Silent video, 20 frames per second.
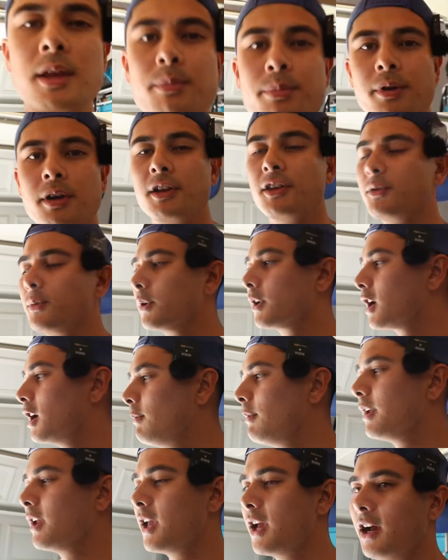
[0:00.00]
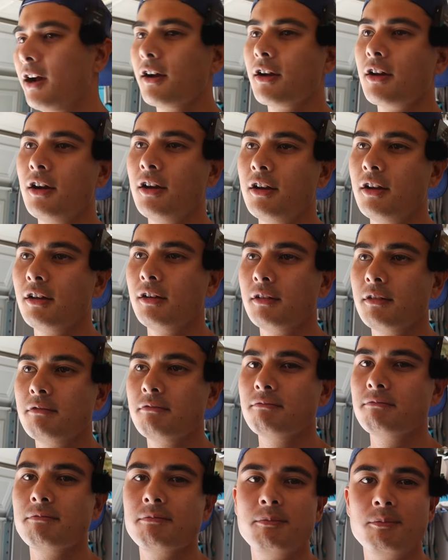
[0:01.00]
of the prints were coming out kind of
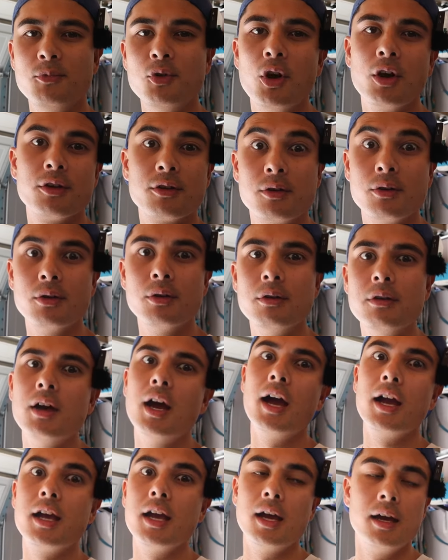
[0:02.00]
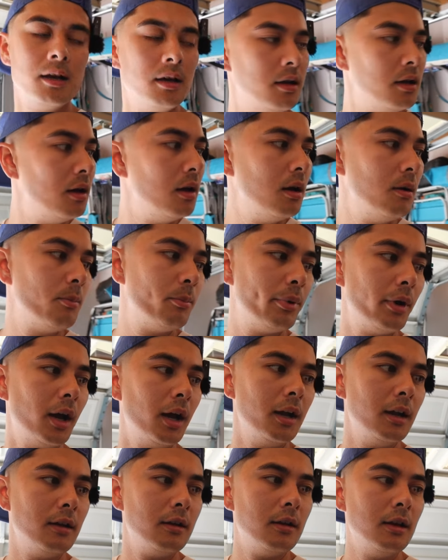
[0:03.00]
not good again.
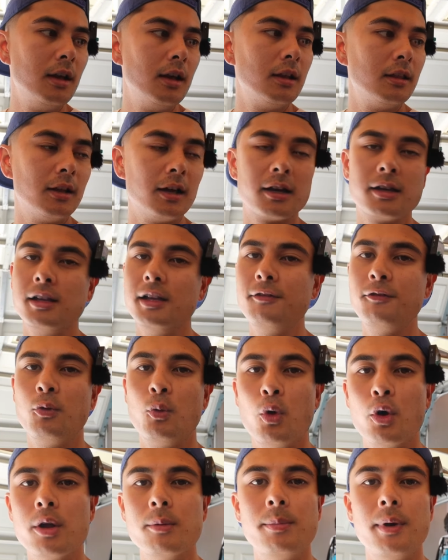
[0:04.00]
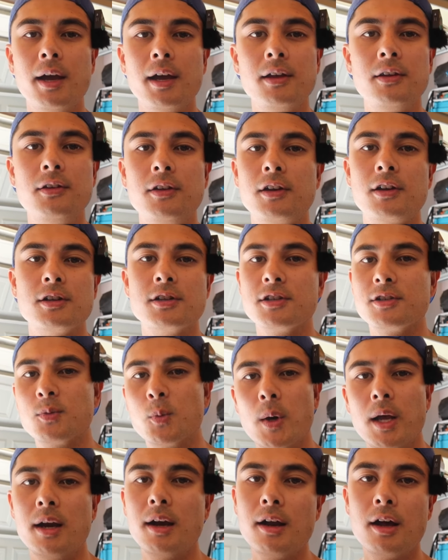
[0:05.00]
But luckily for water base, you can
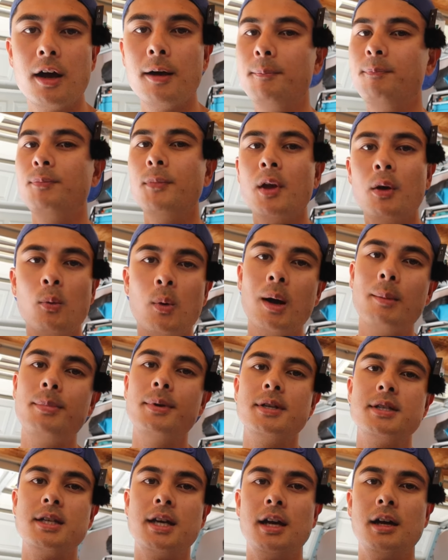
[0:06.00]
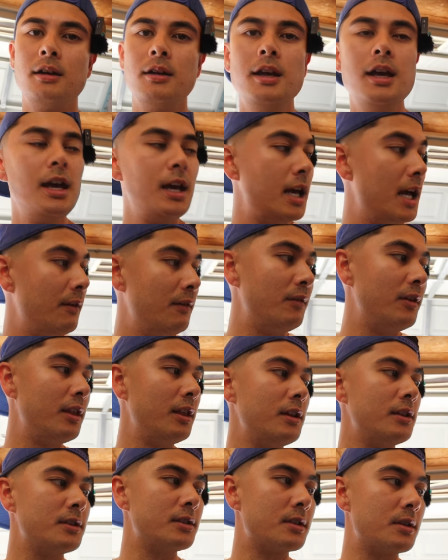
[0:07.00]
just wet it up, wipe it down,
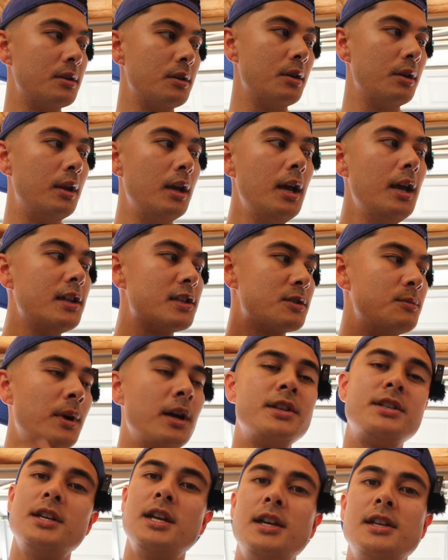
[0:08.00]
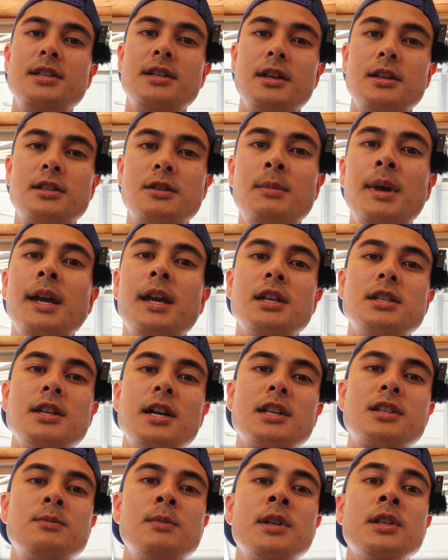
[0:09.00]
everything is good. It's much easier to make
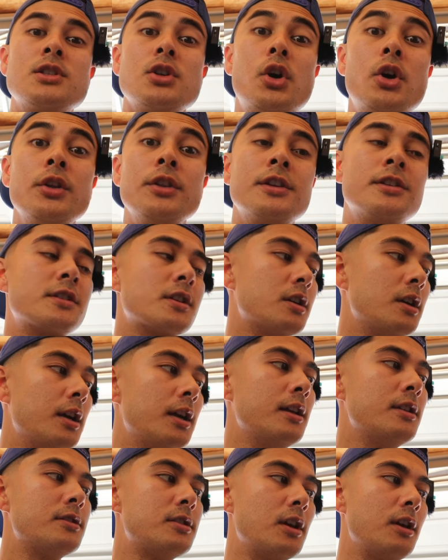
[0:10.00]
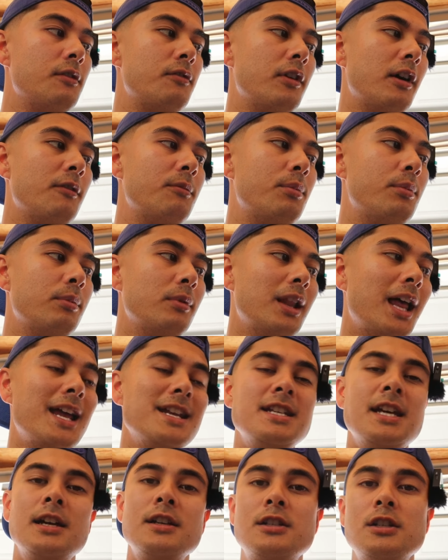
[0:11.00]
adjustments on the screen. So if I
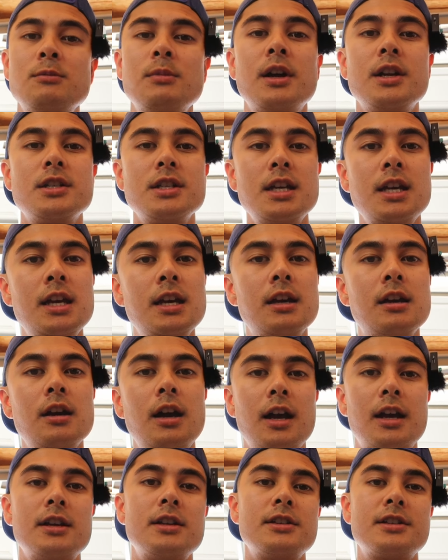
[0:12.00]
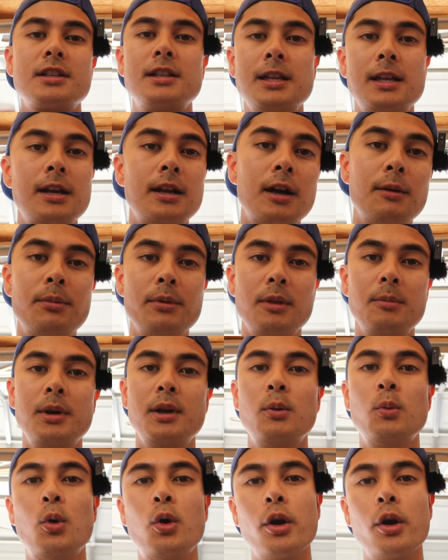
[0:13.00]
lay down too much ink, I can just clean it up with a bit of